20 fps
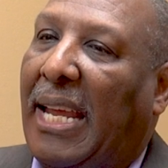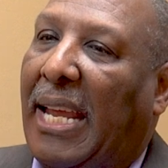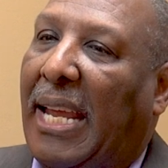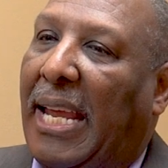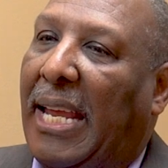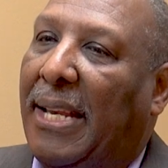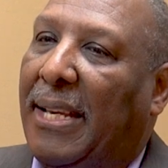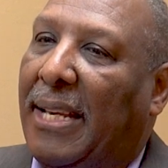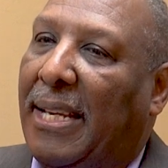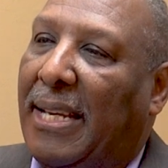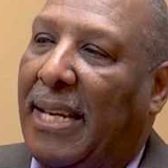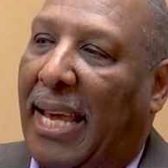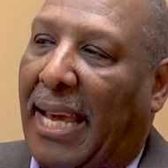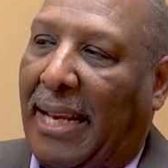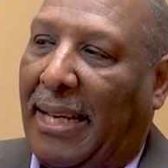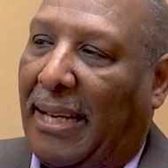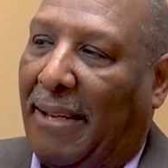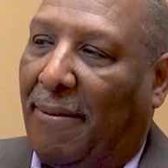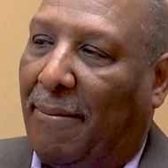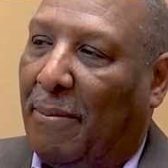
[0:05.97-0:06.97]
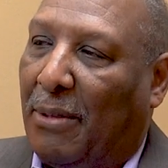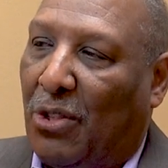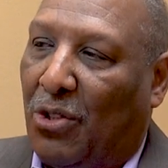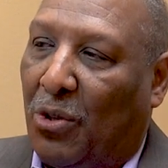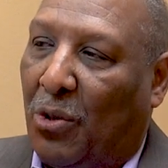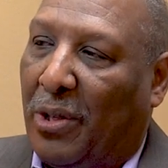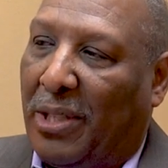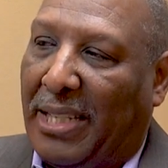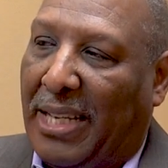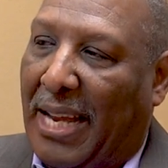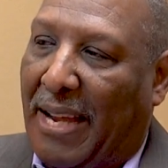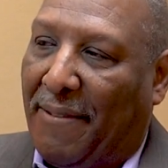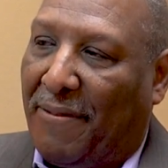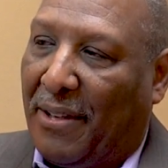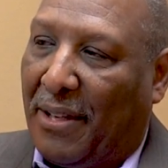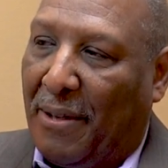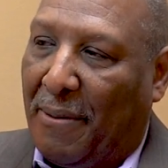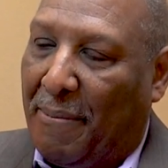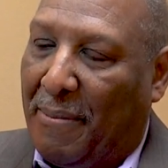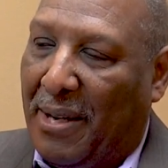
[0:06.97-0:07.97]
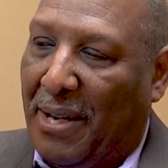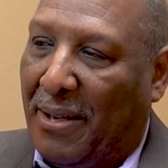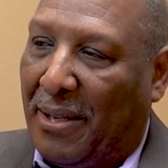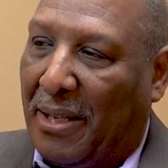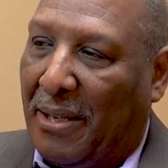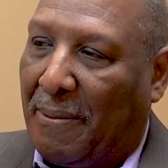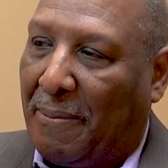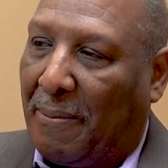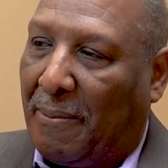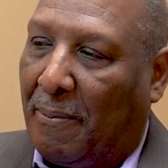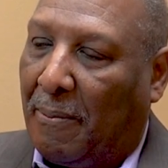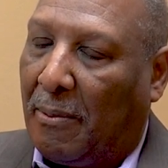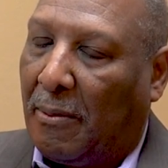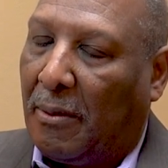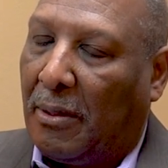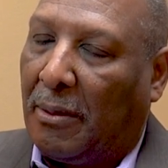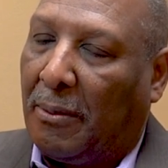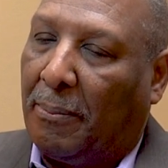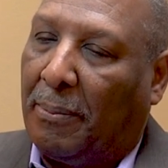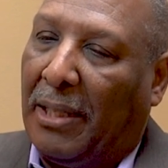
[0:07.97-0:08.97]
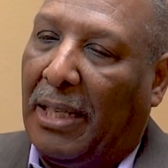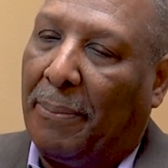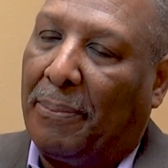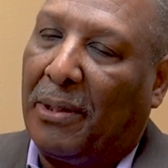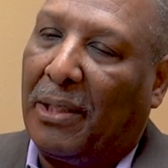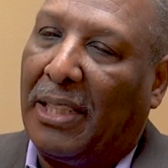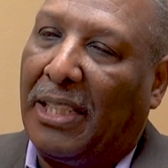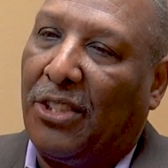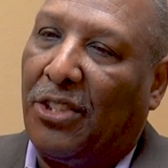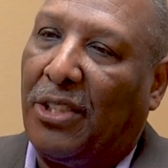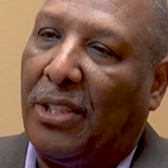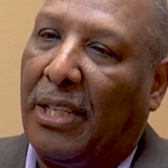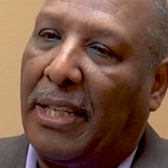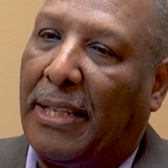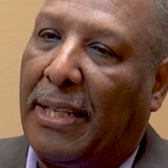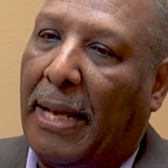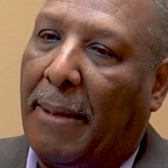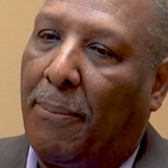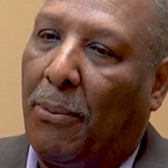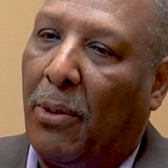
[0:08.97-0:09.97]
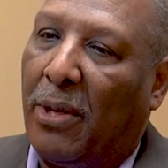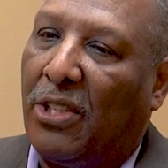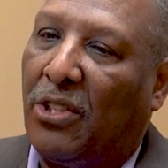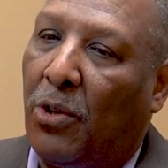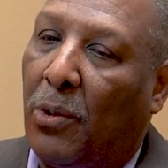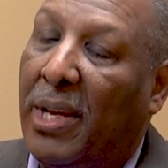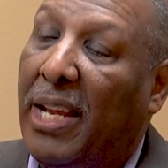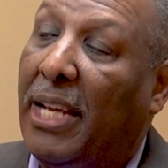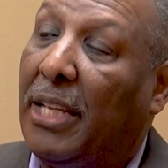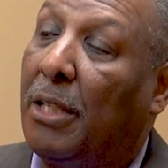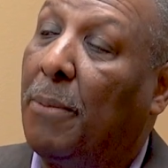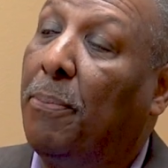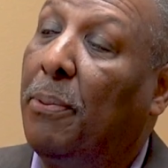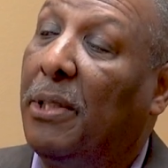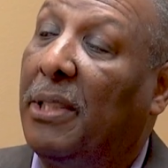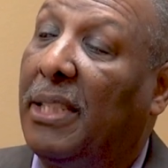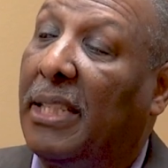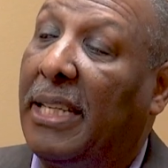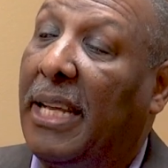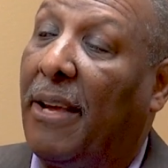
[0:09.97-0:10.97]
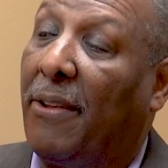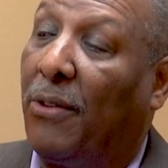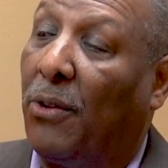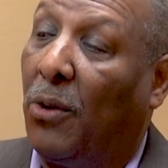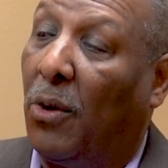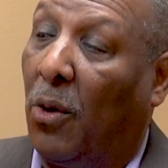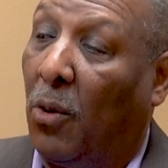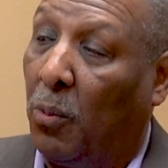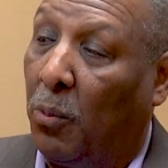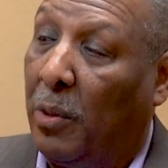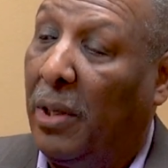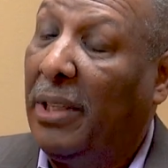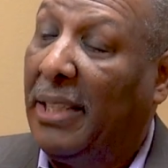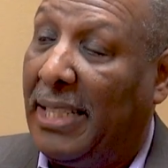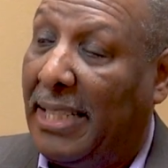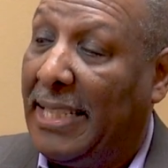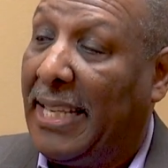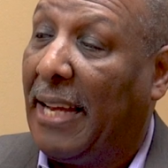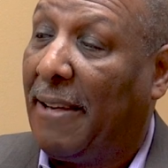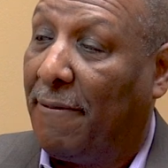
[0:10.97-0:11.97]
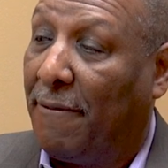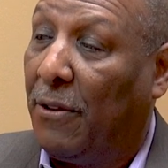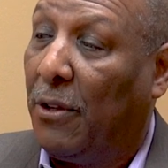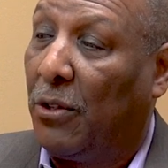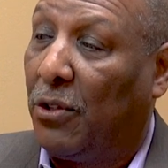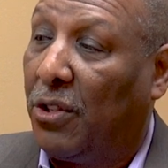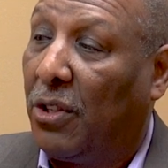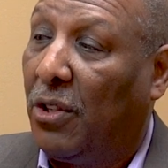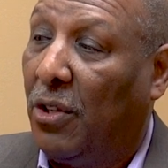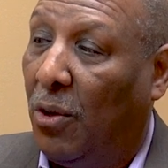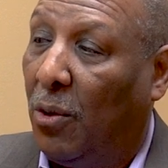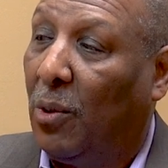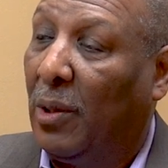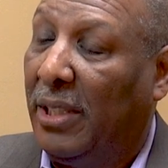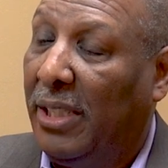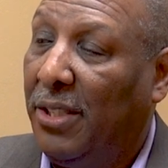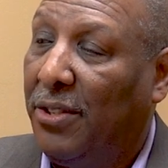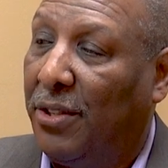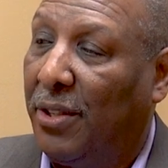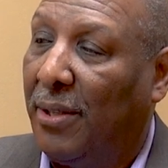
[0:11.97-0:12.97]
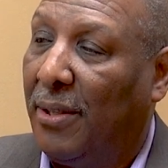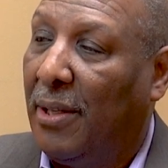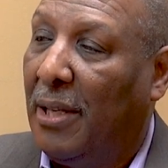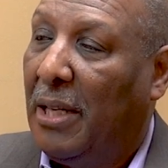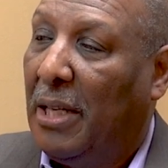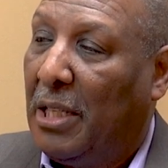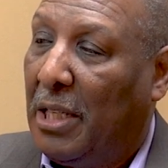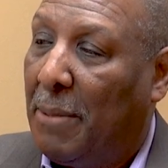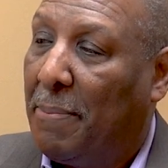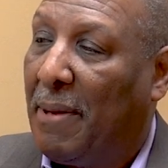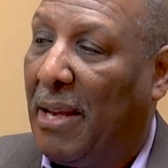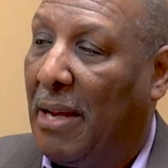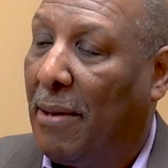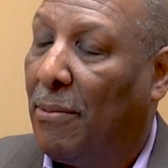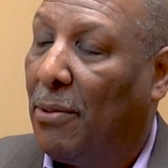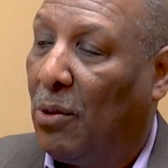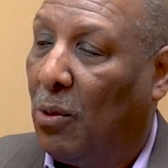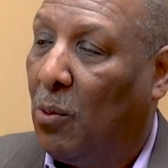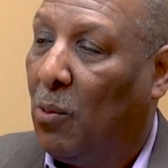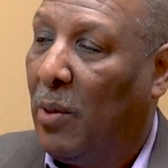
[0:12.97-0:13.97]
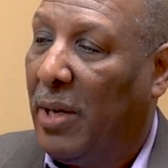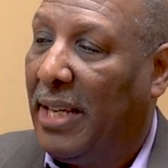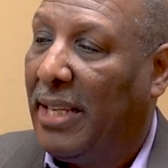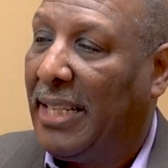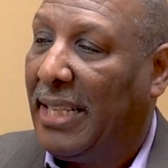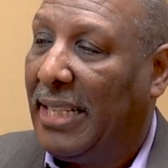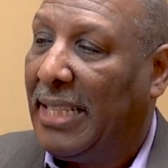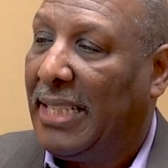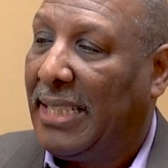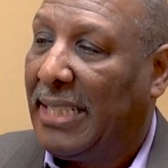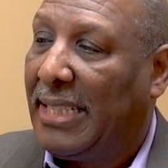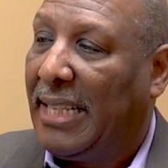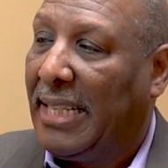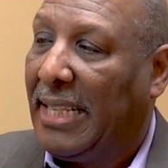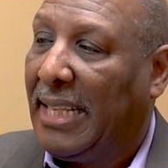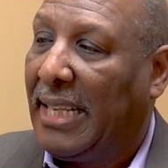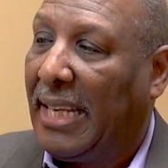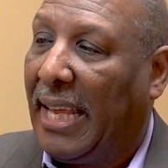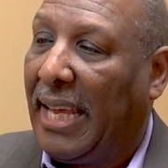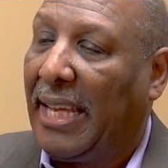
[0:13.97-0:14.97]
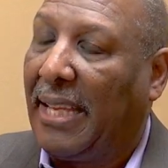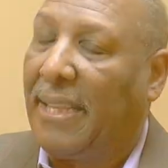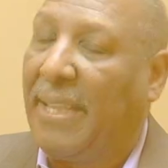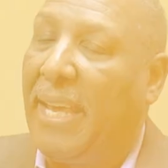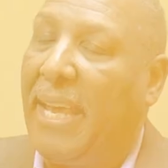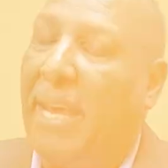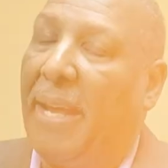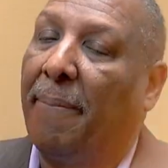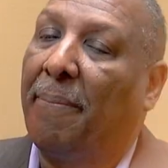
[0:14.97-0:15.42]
and did not have a majority African American population at that point. So he had to put together a really diverse coalition to be able to win in a city like that.